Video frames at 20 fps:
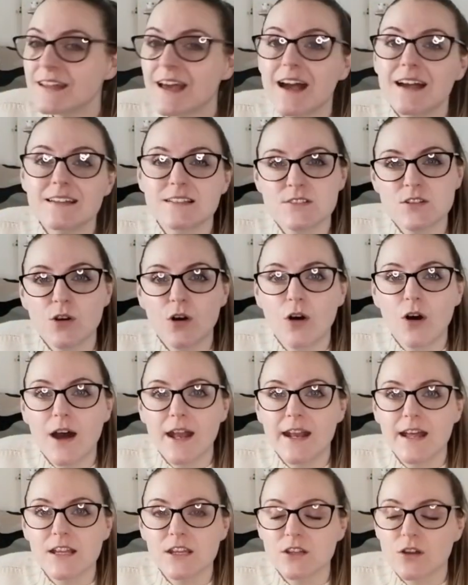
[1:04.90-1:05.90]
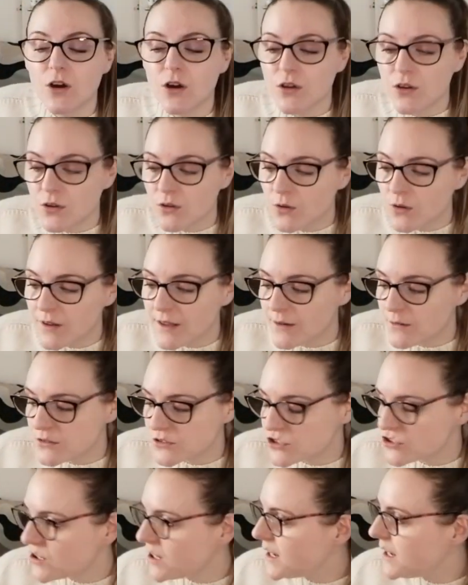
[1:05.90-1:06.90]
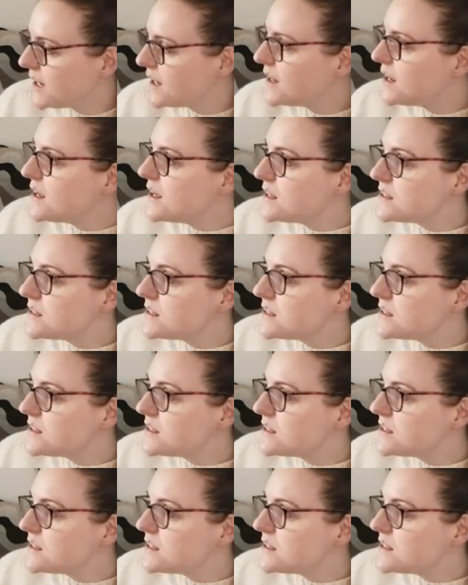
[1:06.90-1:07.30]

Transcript: that I saw and I thought, cool, I will try it.